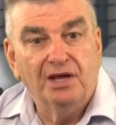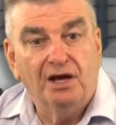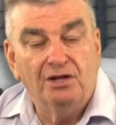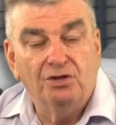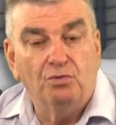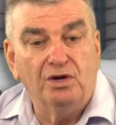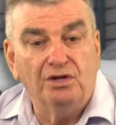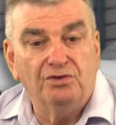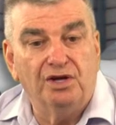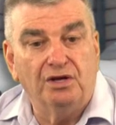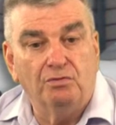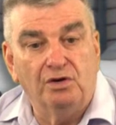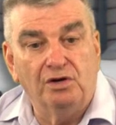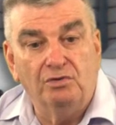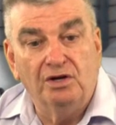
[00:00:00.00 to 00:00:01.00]
And the one
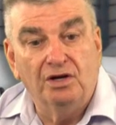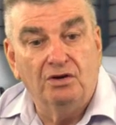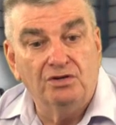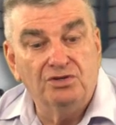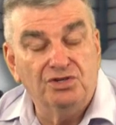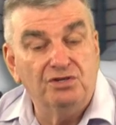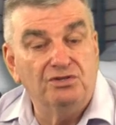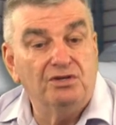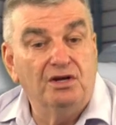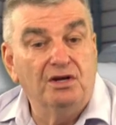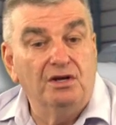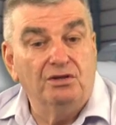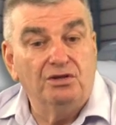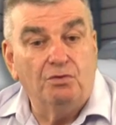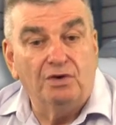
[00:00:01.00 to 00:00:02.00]
thing we realise is
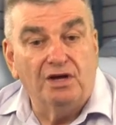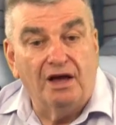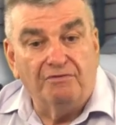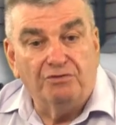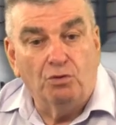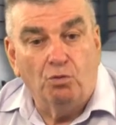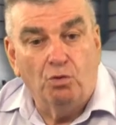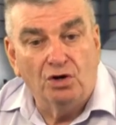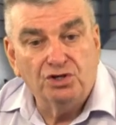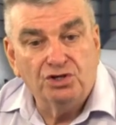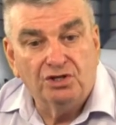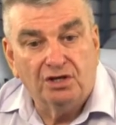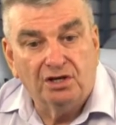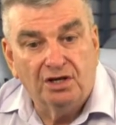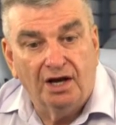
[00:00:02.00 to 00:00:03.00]
that we have to
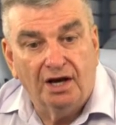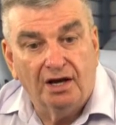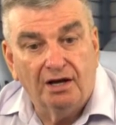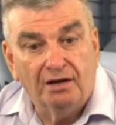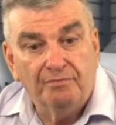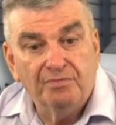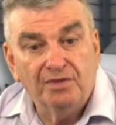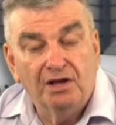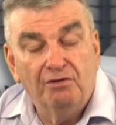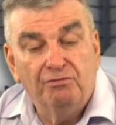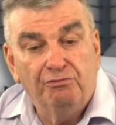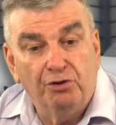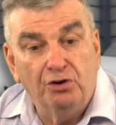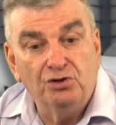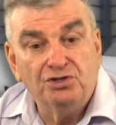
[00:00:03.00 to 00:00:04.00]
wash the car
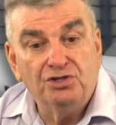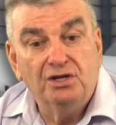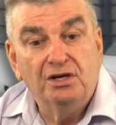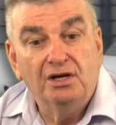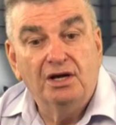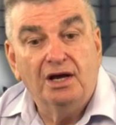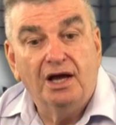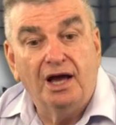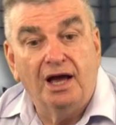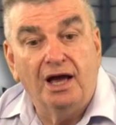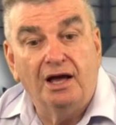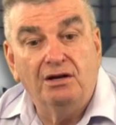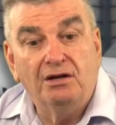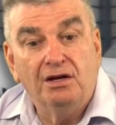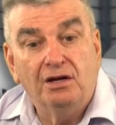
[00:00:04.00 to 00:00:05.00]
first,
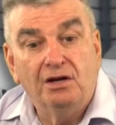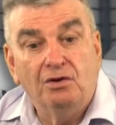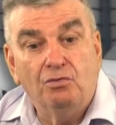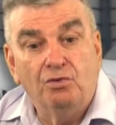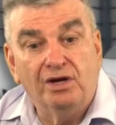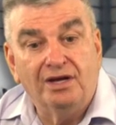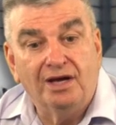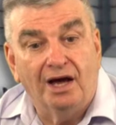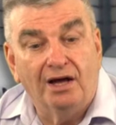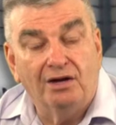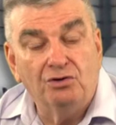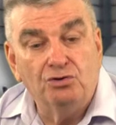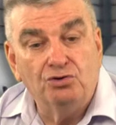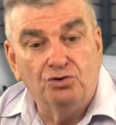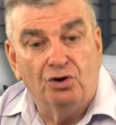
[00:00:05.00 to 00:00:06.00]
and we
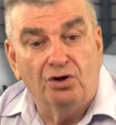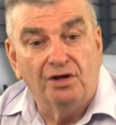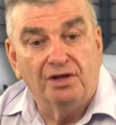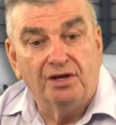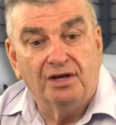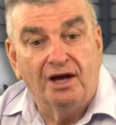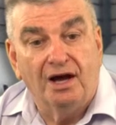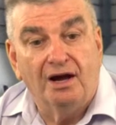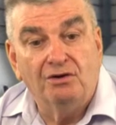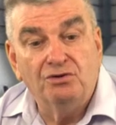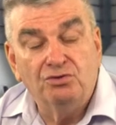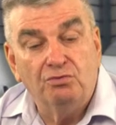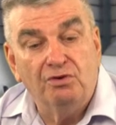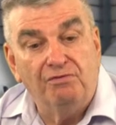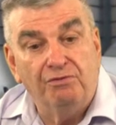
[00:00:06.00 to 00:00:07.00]
can't dry the car
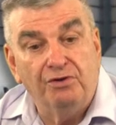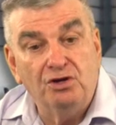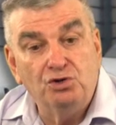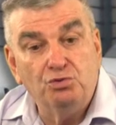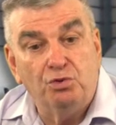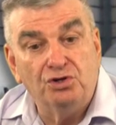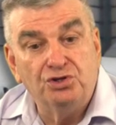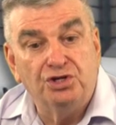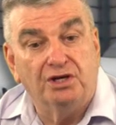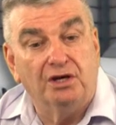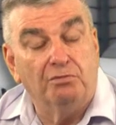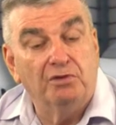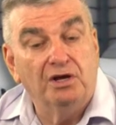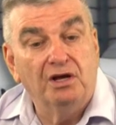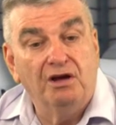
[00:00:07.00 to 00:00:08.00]
until we finish washing
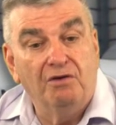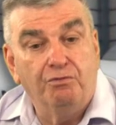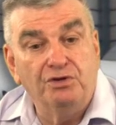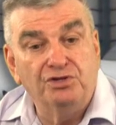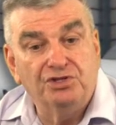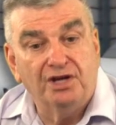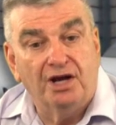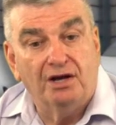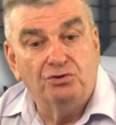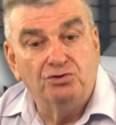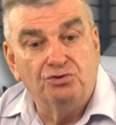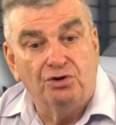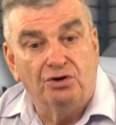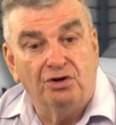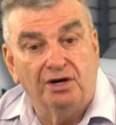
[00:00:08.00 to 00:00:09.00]
it. If we start
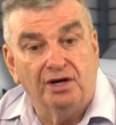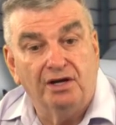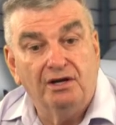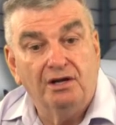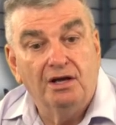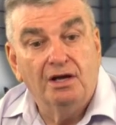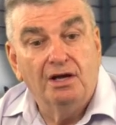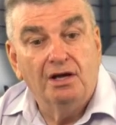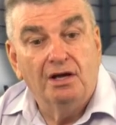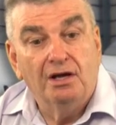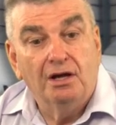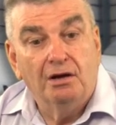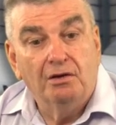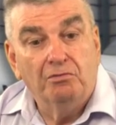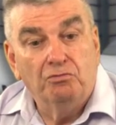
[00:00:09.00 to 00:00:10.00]
drying
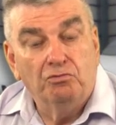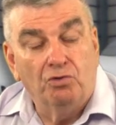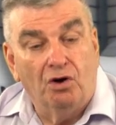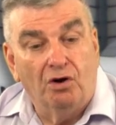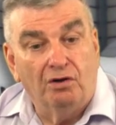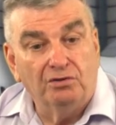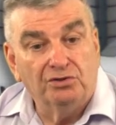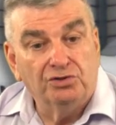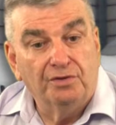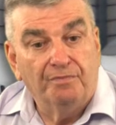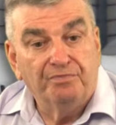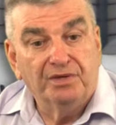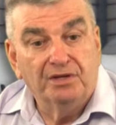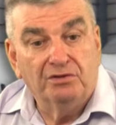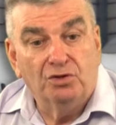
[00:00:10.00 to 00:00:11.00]
while
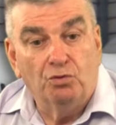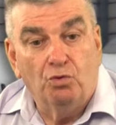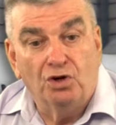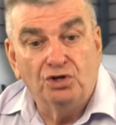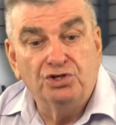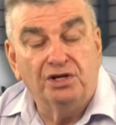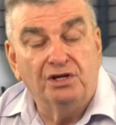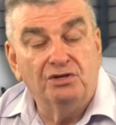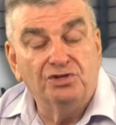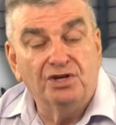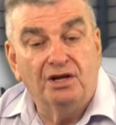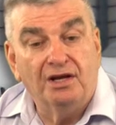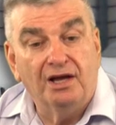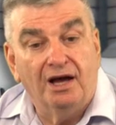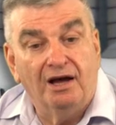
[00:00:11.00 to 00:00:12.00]
the washing is
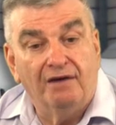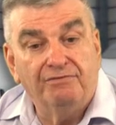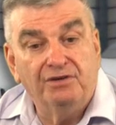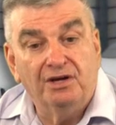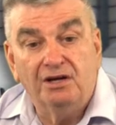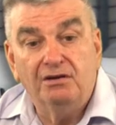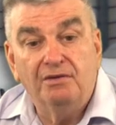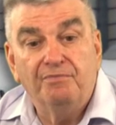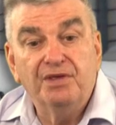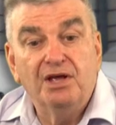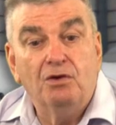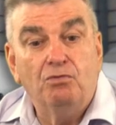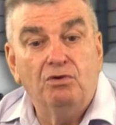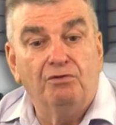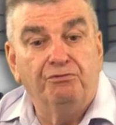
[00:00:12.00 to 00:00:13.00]
only half done,
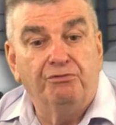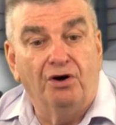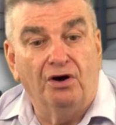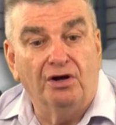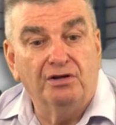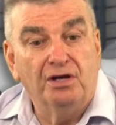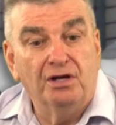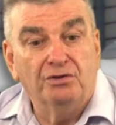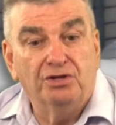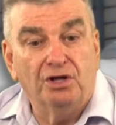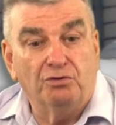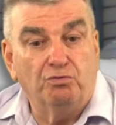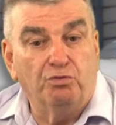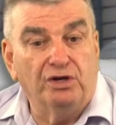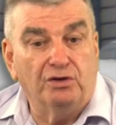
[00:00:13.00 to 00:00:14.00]
we'll find
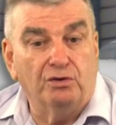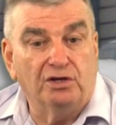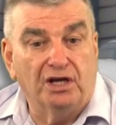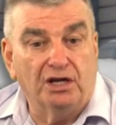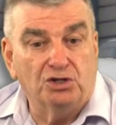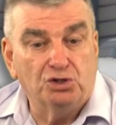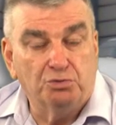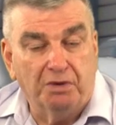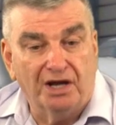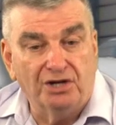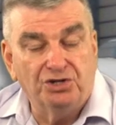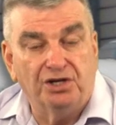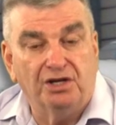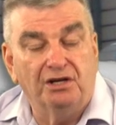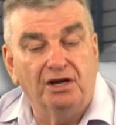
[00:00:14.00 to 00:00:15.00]
that we could get
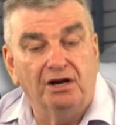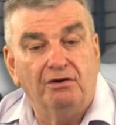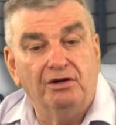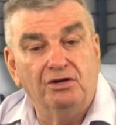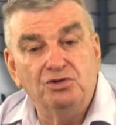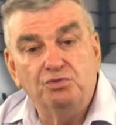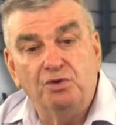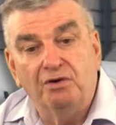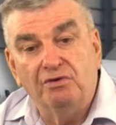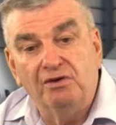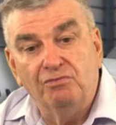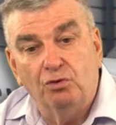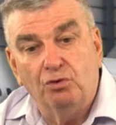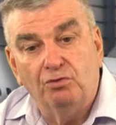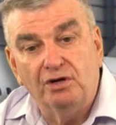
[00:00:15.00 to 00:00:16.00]
splashing in areas where
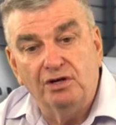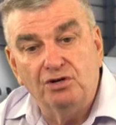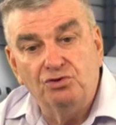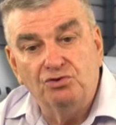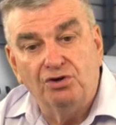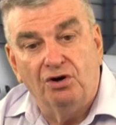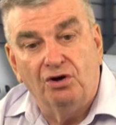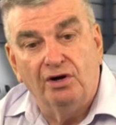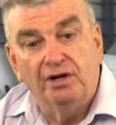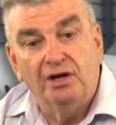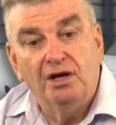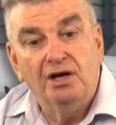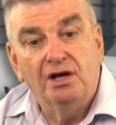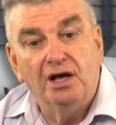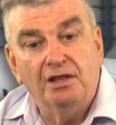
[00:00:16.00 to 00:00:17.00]
we've already dried,
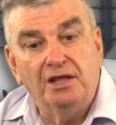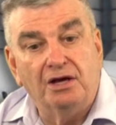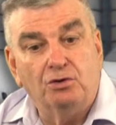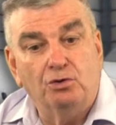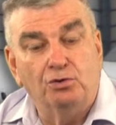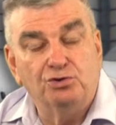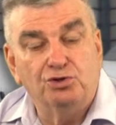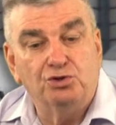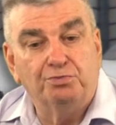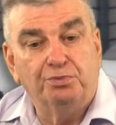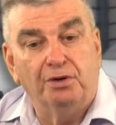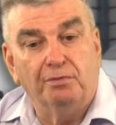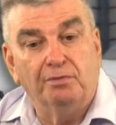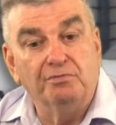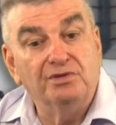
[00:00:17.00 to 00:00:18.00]
and that causes
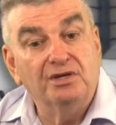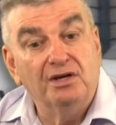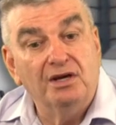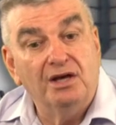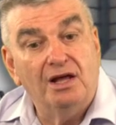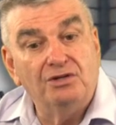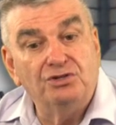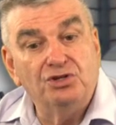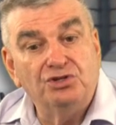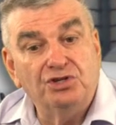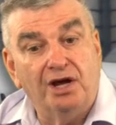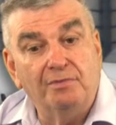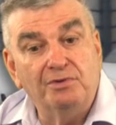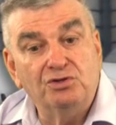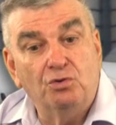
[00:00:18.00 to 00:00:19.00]
problems. It's the
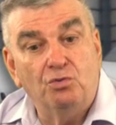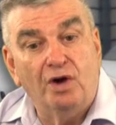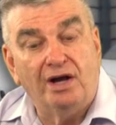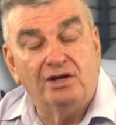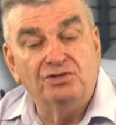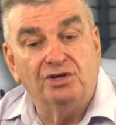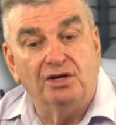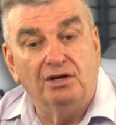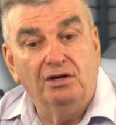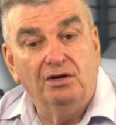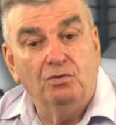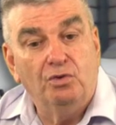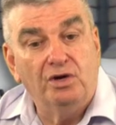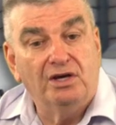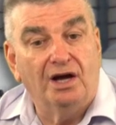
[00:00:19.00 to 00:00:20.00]
same as a waxing.
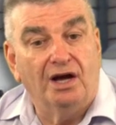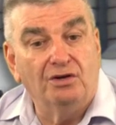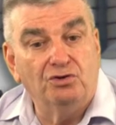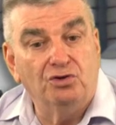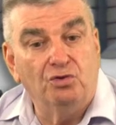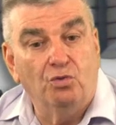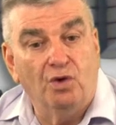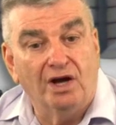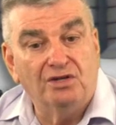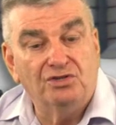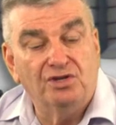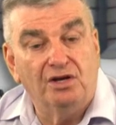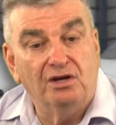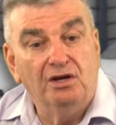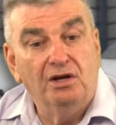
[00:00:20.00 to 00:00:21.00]
We can't do
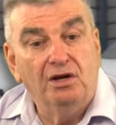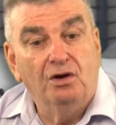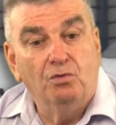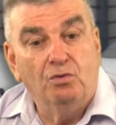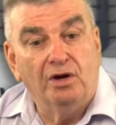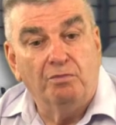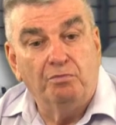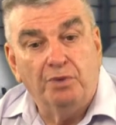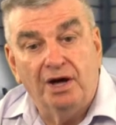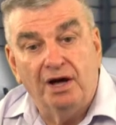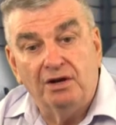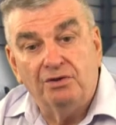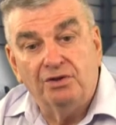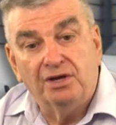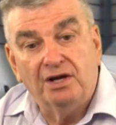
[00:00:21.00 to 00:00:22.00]
waxing when
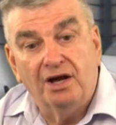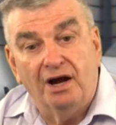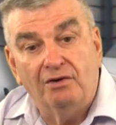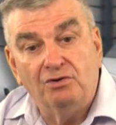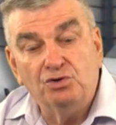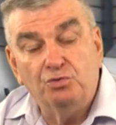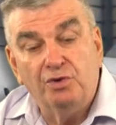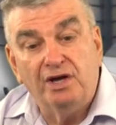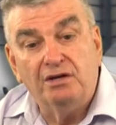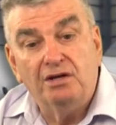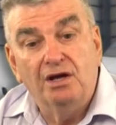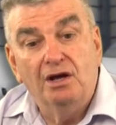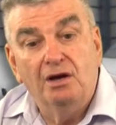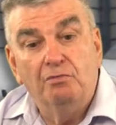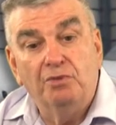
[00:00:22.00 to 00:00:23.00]
part of the car is
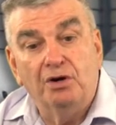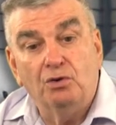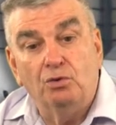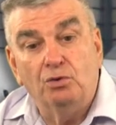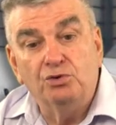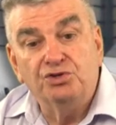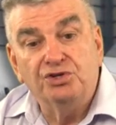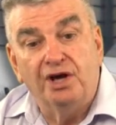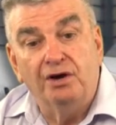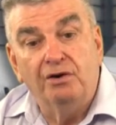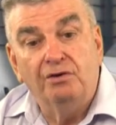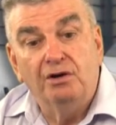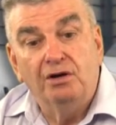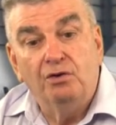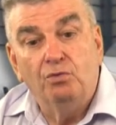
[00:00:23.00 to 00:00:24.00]
wet, but
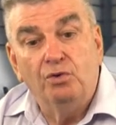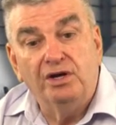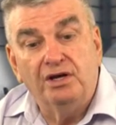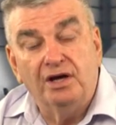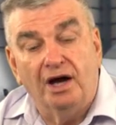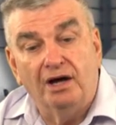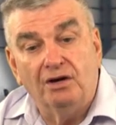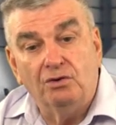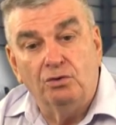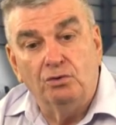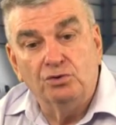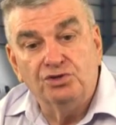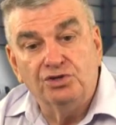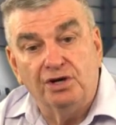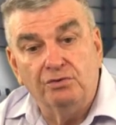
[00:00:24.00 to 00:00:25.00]
also we can't
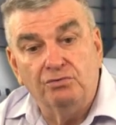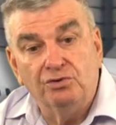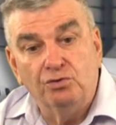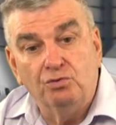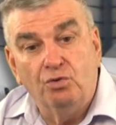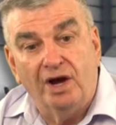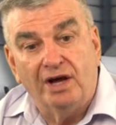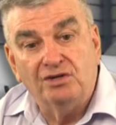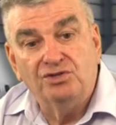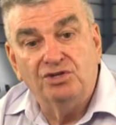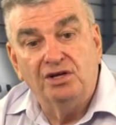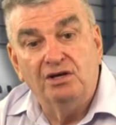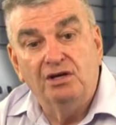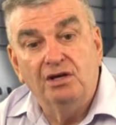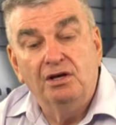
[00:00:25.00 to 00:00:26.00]
also do
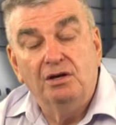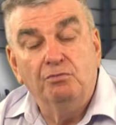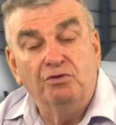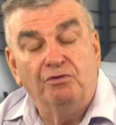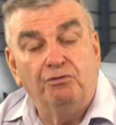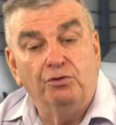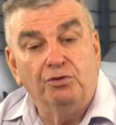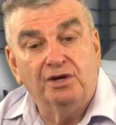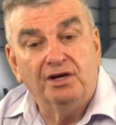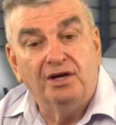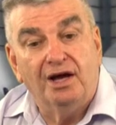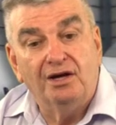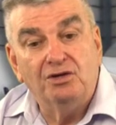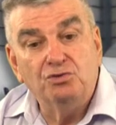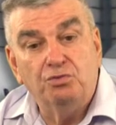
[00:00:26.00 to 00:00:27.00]
waxing before the
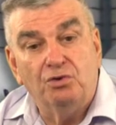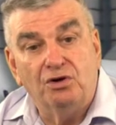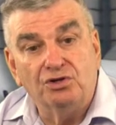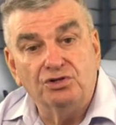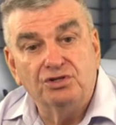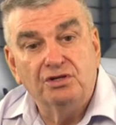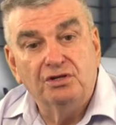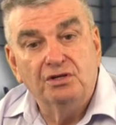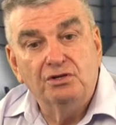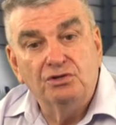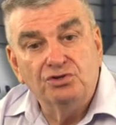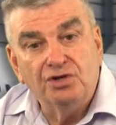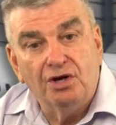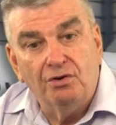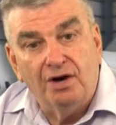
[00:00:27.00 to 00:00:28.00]
car's washed.
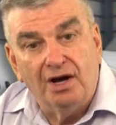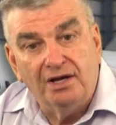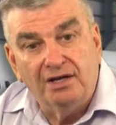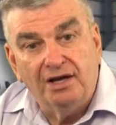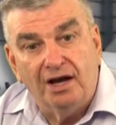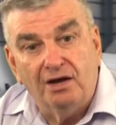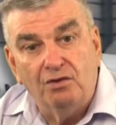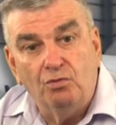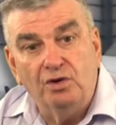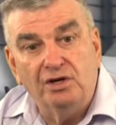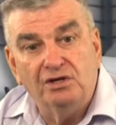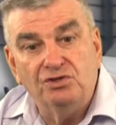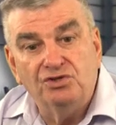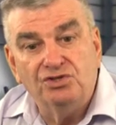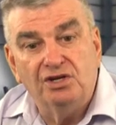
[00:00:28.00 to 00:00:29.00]
So again, we
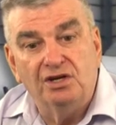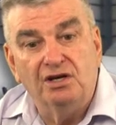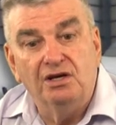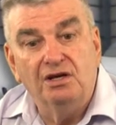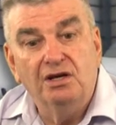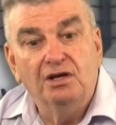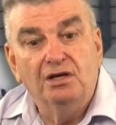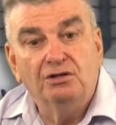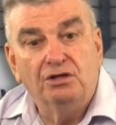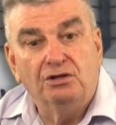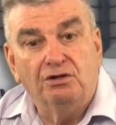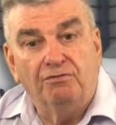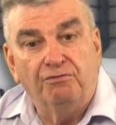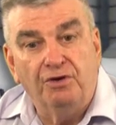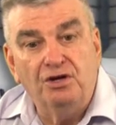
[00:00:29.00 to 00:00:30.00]
can see that
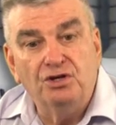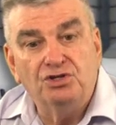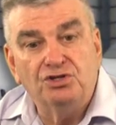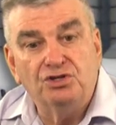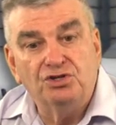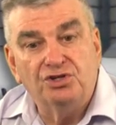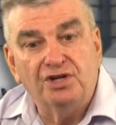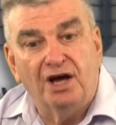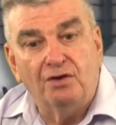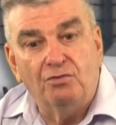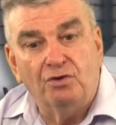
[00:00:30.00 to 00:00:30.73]
the finish to start